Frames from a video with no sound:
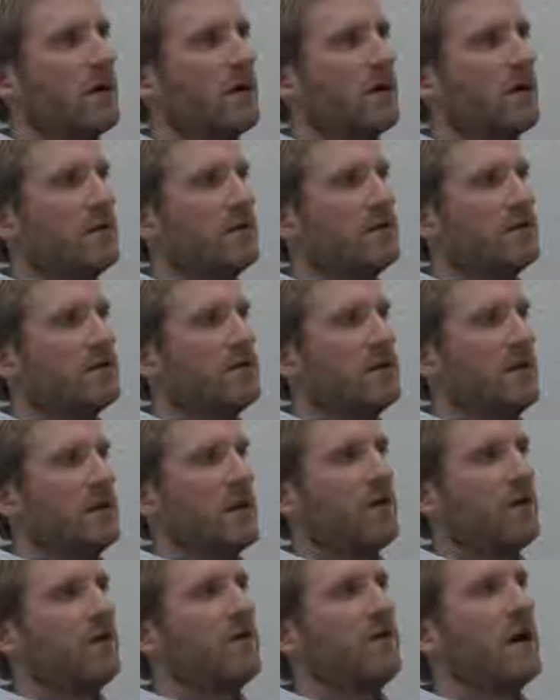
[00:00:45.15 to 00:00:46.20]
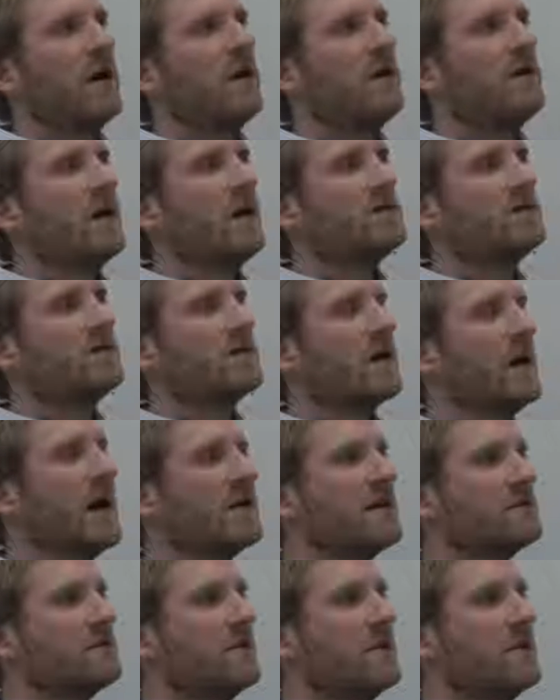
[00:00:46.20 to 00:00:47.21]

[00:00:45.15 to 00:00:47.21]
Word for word: uh, deliquefying natural gas